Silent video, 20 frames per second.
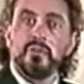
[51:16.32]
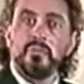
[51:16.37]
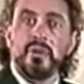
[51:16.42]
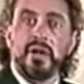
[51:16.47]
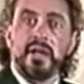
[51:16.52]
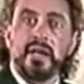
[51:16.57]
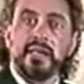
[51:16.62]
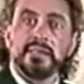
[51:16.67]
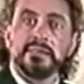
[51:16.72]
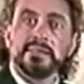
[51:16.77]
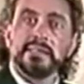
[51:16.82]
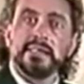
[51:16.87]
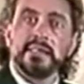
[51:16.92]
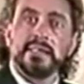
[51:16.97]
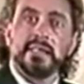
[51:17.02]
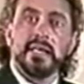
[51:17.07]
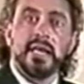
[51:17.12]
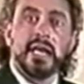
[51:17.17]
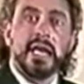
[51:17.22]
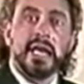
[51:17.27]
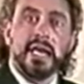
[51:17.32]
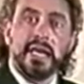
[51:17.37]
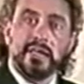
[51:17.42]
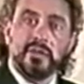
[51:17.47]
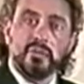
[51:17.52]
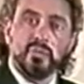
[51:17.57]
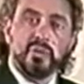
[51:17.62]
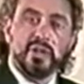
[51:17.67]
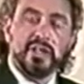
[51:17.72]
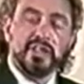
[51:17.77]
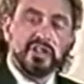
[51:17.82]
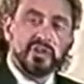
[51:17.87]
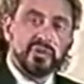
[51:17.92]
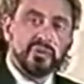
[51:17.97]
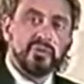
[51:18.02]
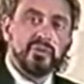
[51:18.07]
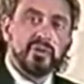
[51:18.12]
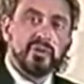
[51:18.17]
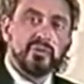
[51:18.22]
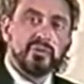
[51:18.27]
by asking, and when
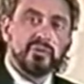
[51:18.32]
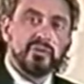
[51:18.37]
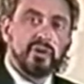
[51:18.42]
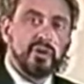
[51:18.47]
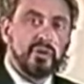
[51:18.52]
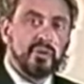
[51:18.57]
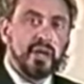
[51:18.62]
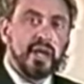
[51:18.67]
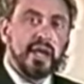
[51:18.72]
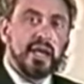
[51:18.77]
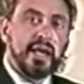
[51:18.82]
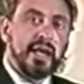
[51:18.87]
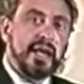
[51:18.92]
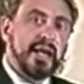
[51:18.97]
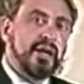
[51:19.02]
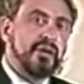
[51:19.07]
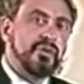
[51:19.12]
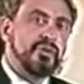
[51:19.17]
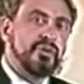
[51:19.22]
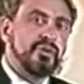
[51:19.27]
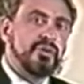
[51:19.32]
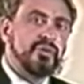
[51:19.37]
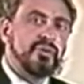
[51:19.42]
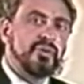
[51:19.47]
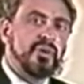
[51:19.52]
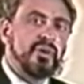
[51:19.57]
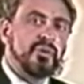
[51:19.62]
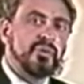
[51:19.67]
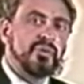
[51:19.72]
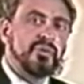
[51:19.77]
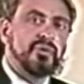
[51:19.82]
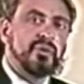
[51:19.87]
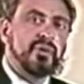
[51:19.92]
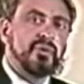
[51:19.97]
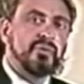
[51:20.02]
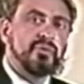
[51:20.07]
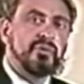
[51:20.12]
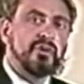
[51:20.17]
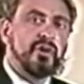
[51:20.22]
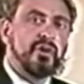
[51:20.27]
you don't know, how do you know you
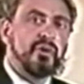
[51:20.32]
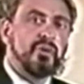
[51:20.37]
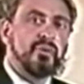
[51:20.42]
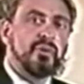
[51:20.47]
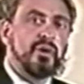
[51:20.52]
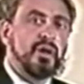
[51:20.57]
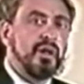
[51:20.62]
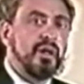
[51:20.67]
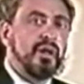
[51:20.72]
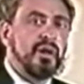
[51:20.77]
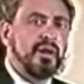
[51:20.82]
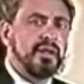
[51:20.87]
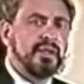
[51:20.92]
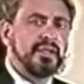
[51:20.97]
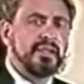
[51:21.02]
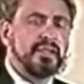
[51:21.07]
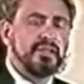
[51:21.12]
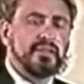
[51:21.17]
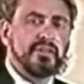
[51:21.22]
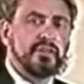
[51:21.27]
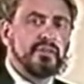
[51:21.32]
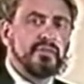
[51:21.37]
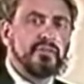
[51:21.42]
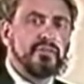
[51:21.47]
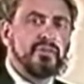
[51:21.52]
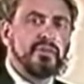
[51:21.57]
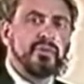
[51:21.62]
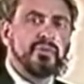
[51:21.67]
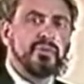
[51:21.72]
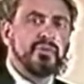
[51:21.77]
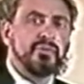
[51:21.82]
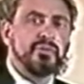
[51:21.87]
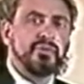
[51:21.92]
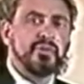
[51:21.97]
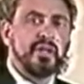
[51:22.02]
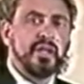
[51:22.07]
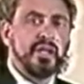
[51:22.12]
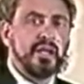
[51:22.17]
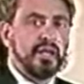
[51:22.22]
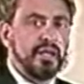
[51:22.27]
don't know? I get confused.
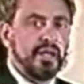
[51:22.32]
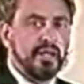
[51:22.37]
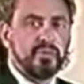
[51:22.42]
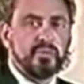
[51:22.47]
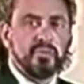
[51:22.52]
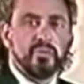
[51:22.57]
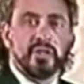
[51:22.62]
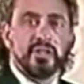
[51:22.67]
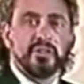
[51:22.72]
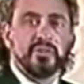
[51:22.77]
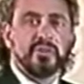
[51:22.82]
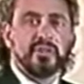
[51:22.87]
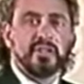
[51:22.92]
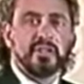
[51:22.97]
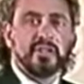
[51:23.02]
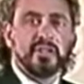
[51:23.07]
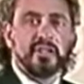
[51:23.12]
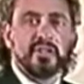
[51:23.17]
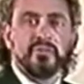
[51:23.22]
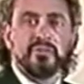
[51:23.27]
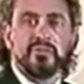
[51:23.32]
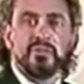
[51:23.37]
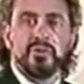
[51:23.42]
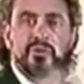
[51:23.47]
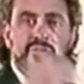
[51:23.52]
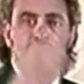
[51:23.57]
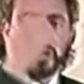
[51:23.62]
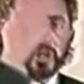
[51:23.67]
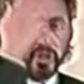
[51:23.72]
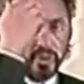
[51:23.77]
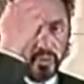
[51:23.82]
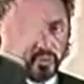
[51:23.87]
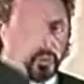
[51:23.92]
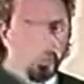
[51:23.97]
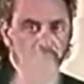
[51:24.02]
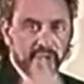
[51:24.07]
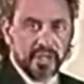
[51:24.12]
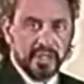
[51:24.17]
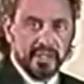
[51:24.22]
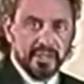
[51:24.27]
And when you get confused,
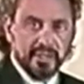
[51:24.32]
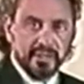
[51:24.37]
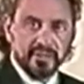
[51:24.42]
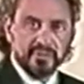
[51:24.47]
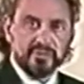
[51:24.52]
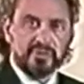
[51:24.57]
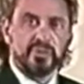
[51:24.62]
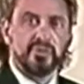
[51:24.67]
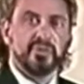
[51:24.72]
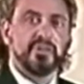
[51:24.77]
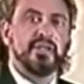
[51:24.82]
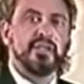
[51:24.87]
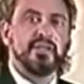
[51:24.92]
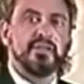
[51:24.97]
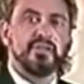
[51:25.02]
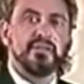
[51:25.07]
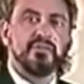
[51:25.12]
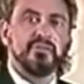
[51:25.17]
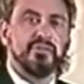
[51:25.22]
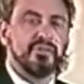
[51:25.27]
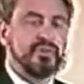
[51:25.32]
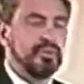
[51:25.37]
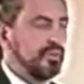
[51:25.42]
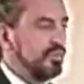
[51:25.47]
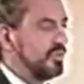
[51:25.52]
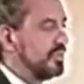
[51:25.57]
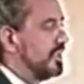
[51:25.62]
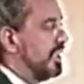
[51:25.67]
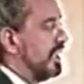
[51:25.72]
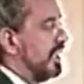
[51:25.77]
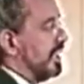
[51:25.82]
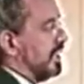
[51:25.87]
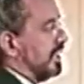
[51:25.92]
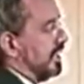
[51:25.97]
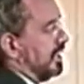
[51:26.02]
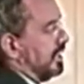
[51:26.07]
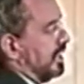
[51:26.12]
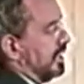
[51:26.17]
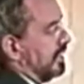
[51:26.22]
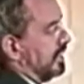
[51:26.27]
where do you get confused?
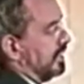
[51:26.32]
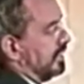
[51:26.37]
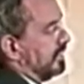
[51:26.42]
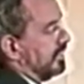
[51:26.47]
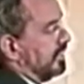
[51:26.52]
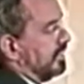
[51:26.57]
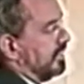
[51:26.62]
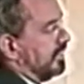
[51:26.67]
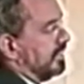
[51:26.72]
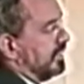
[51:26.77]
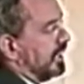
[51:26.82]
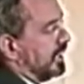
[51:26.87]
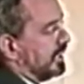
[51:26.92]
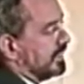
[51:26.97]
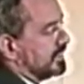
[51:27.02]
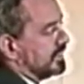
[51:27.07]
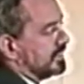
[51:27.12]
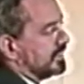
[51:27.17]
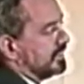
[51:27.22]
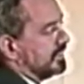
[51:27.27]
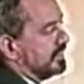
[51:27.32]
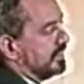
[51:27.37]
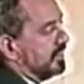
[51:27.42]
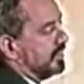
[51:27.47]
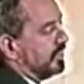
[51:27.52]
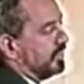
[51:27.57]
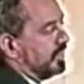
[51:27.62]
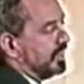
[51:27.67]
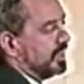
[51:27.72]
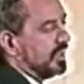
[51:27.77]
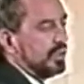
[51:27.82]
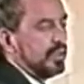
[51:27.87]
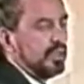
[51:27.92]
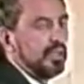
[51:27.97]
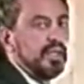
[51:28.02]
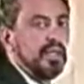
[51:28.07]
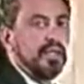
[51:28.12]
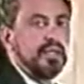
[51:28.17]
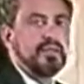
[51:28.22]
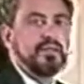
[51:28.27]
And thus we can
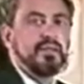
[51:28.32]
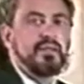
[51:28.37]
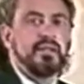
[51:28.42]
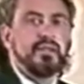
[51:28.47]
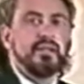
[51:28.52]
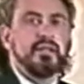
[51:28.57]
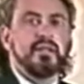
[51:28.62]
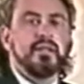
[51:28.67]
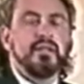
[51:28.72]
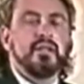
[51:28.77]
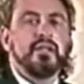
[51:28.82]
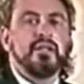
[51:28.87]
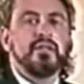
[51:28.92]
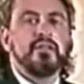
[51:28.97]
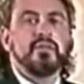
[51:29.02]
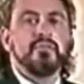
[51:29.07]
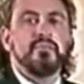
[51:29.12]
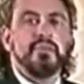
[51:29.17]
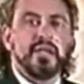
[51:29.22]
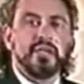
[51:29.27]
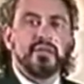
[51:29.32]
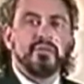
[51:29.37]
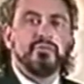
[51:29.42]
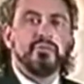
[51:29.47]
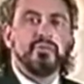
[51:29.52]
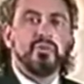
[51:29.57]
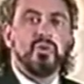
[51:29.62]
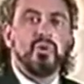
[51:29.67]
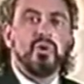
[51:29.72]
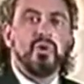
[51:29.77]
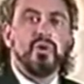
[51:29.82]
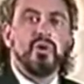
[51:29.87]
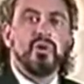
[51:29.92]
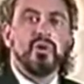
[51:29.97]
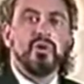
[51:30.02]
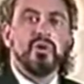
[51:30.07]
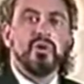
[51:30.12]
get the metaphor